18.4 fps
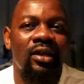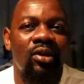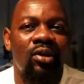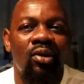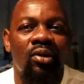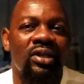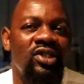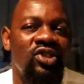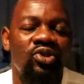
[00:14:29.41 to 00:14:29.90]
You
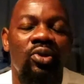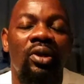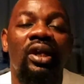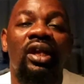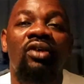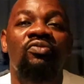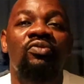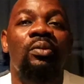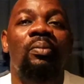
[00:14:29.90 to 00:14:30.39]
know, it's
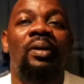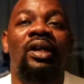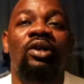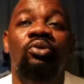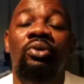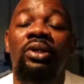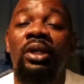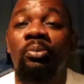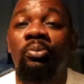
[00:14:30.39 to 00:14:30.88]
not everybody
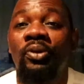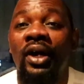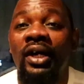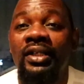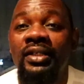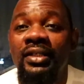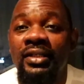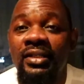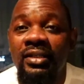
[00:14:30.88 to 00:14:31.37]
who can
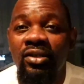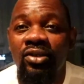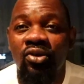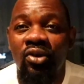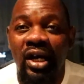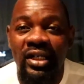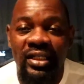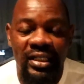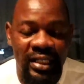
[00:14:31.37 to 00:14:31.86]
practice, you
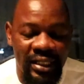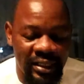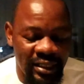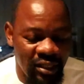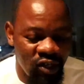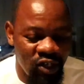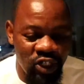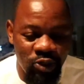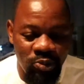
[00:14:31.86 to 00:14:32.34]
know,
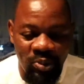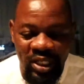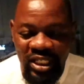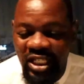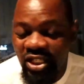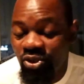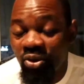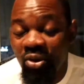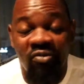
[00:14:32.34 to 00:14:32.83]
ancestral
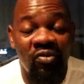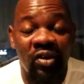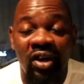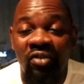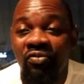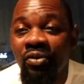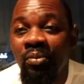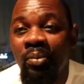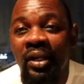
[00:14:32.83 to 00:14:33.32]
space is not for
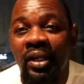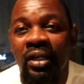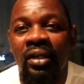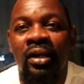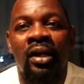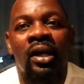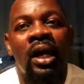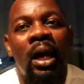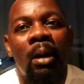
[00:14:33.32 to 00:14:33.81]
everybody,